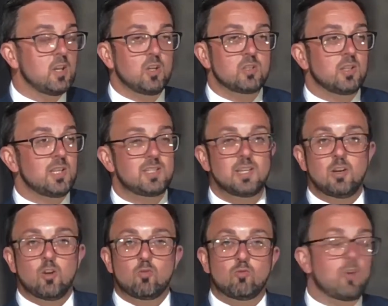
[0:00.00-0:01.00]
So this
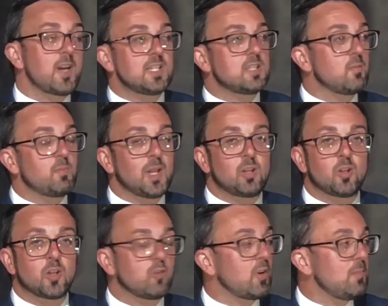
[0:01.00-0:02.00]
race to build on
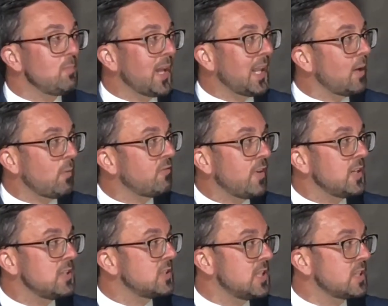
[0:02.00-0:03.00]
the green belt, I'm afraid,
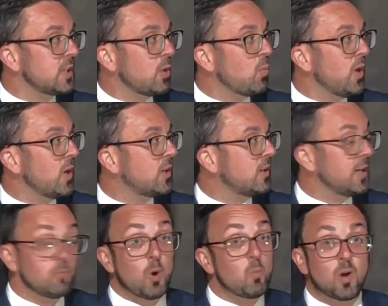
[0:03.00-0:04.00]
just isn't going to work, and it
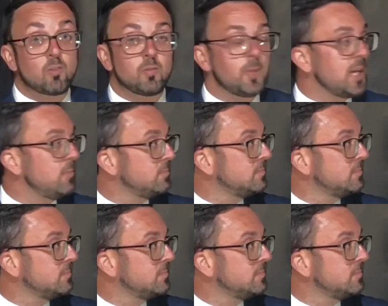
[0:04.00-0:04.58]
won't work for me.